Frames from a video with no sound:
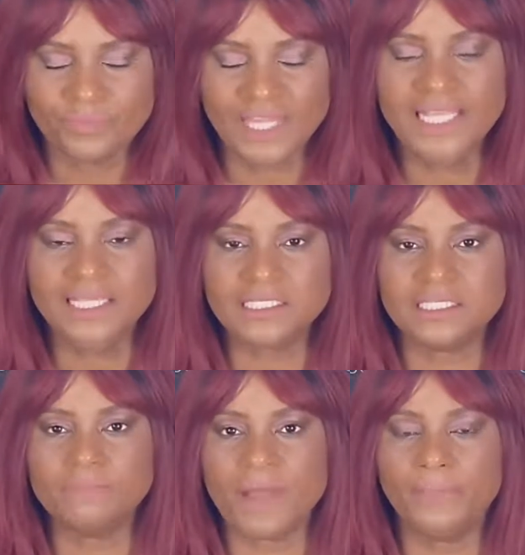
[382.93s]
and this
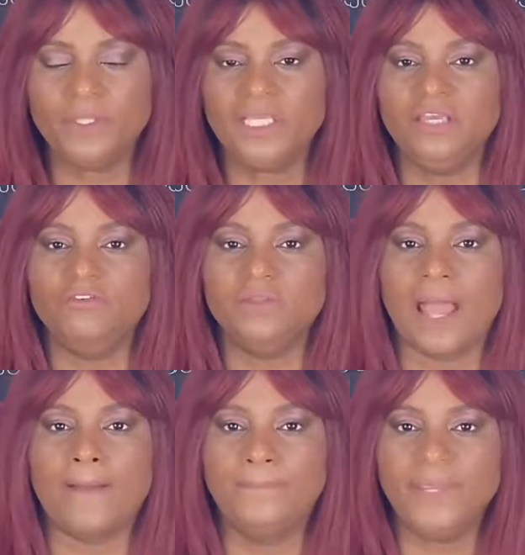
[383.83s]
is my belief,
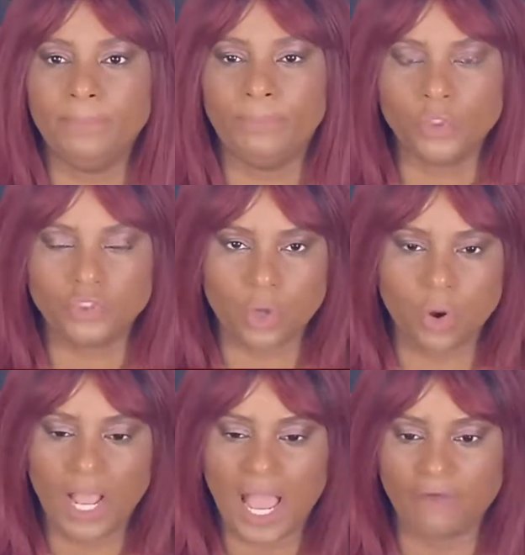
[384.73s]
that people
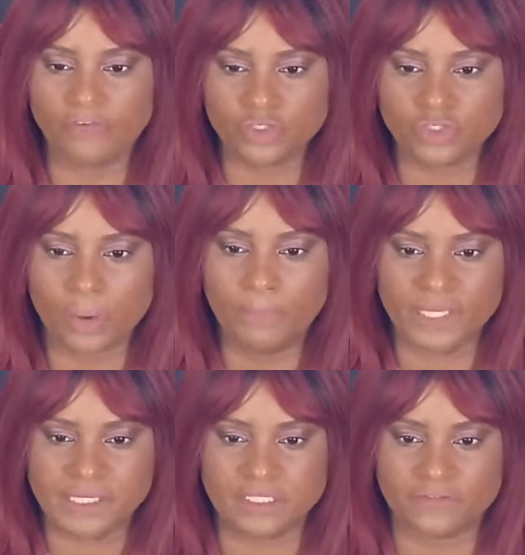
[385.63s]
don't have a strong
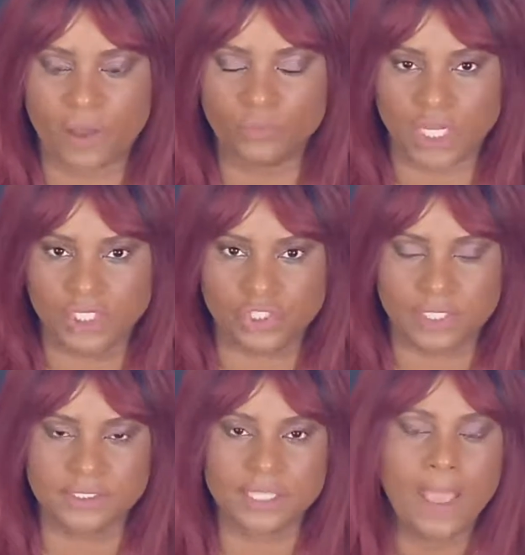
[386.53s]
business
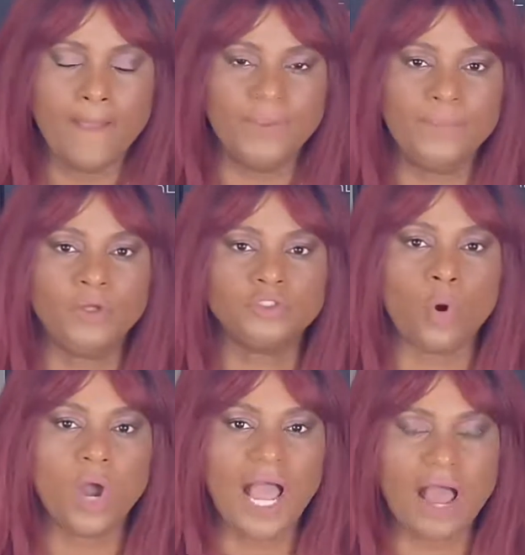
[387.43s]
foundations. People
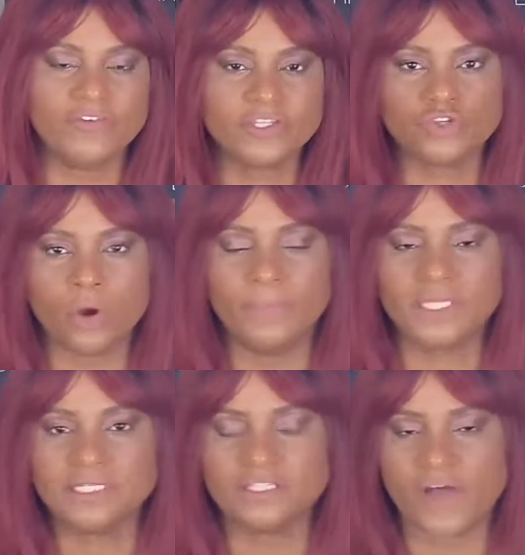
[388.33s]
don't have a strong
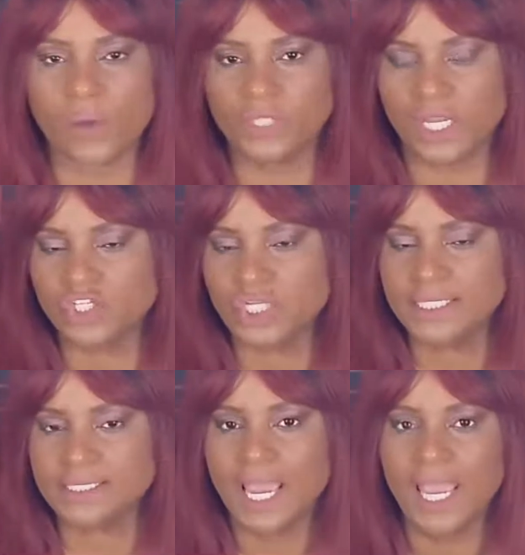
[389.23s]
business
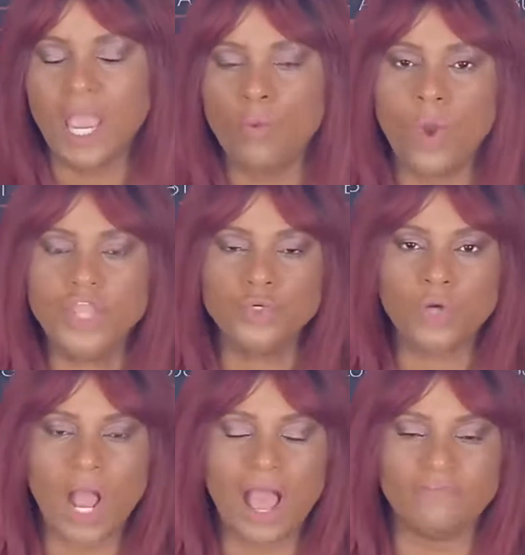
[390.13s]
foundations. And when you
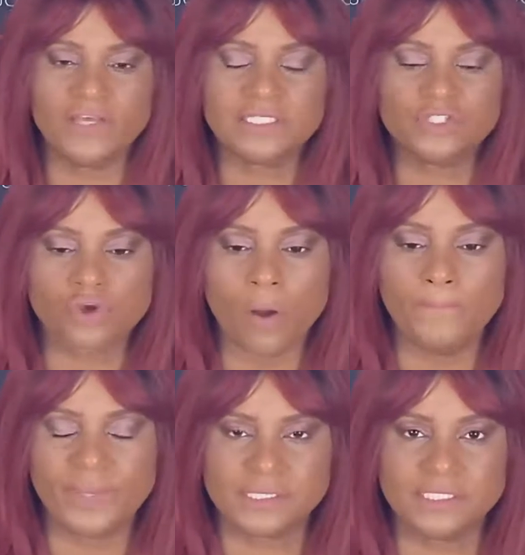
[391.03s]
don't have a
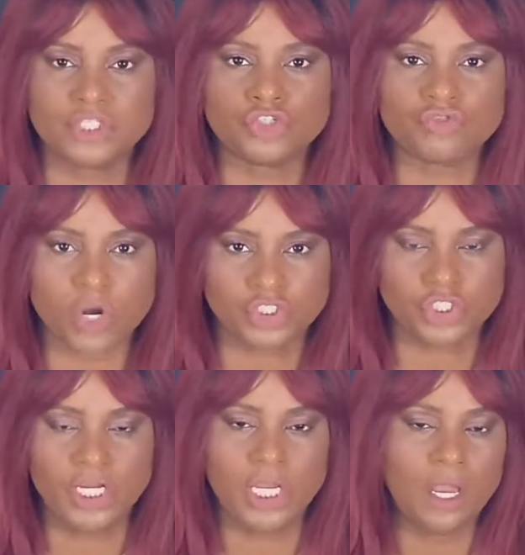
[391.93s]
strong business
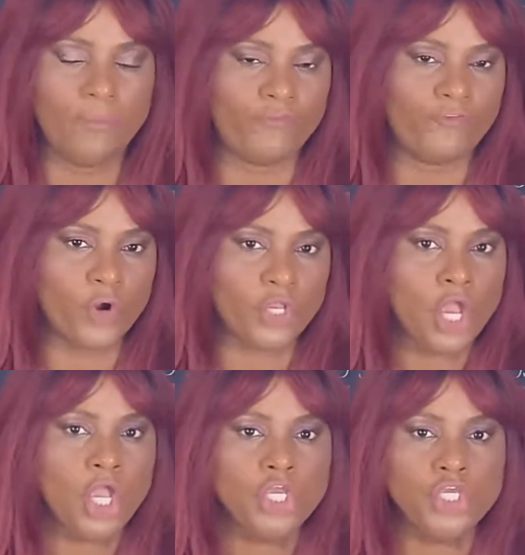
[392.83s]
structure for
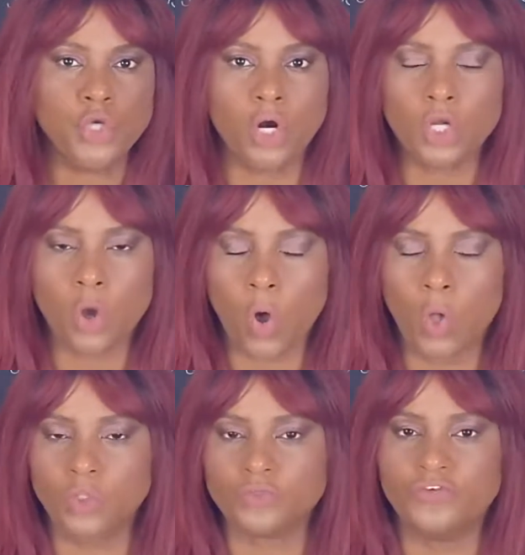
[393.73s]
your
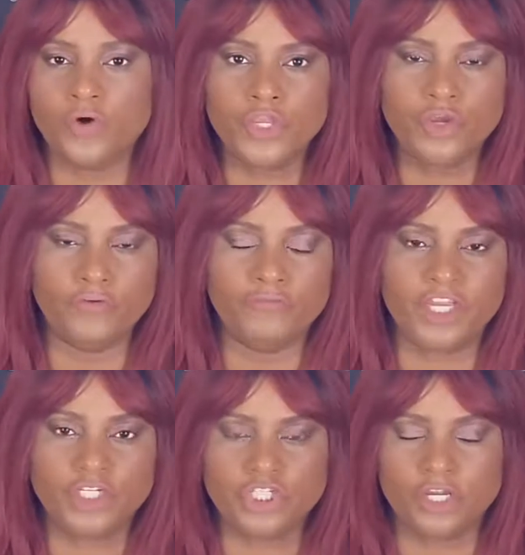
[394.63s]
goals, for your
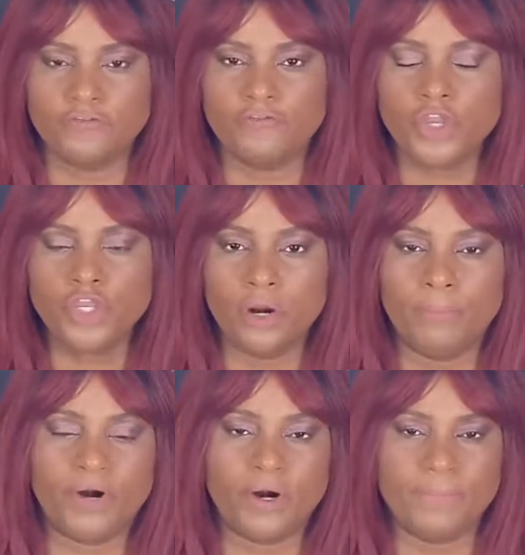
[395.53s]
vision, for
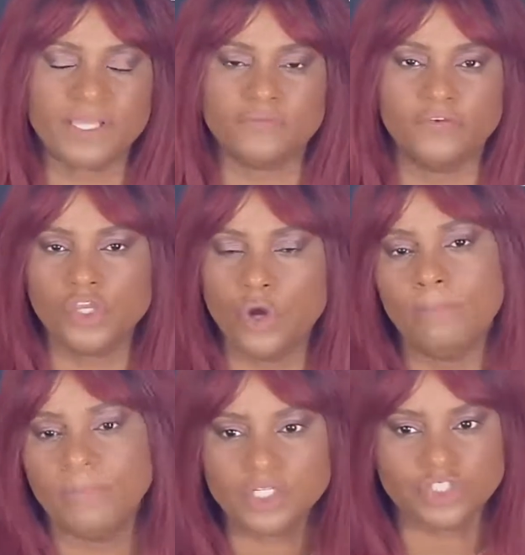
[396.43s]
your purpose, for
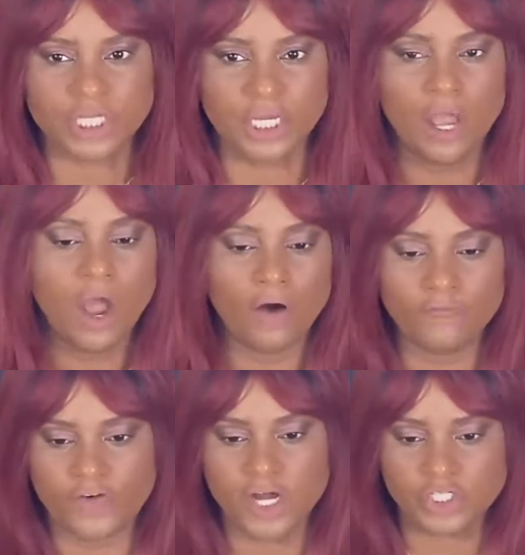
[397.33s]
your mission,
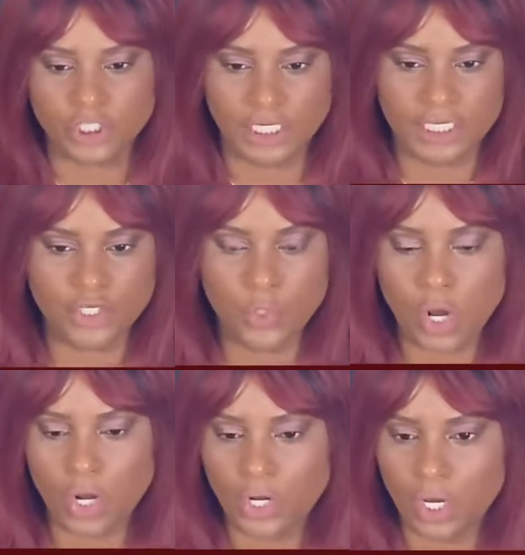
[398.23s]
unfortunately, you're
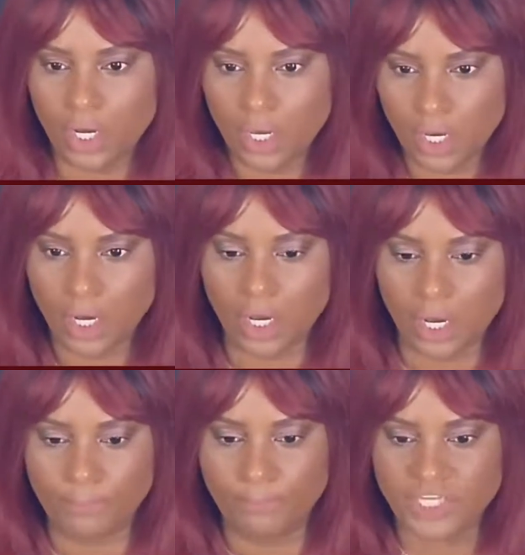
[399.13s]
gonna
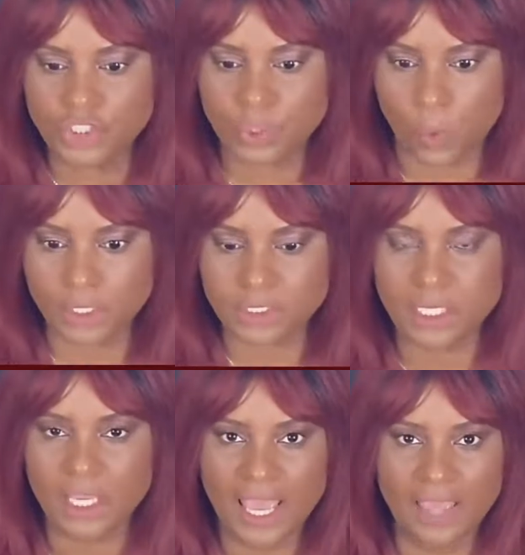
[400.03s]
be short.
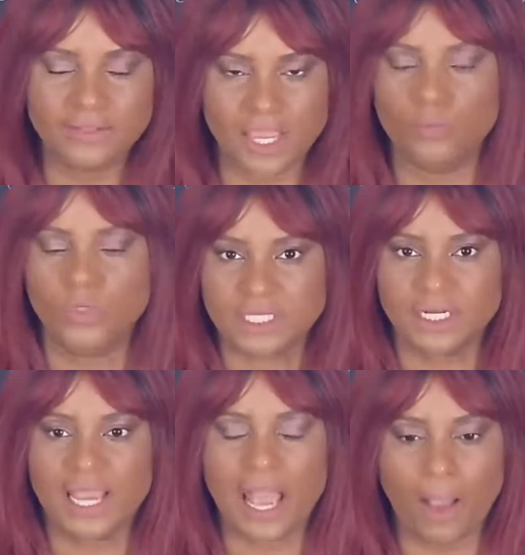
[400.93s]
And then what's
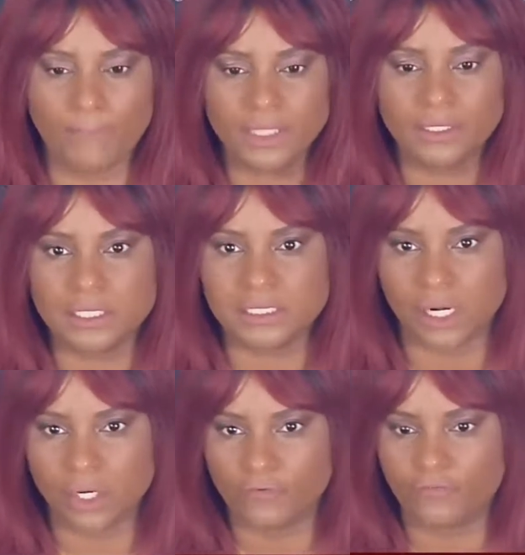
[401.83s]
gonna happen? Things
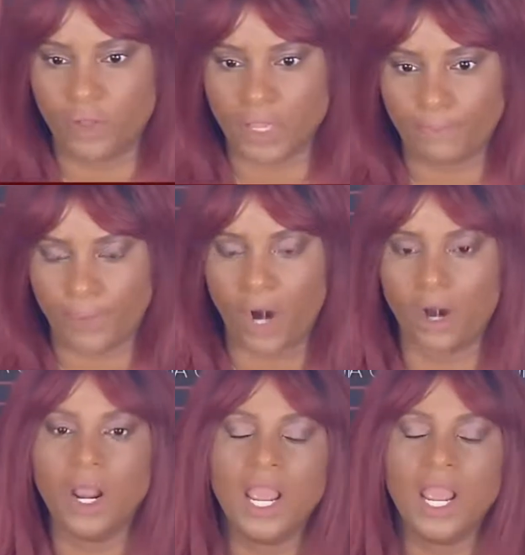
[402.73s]
are gonna fall apart.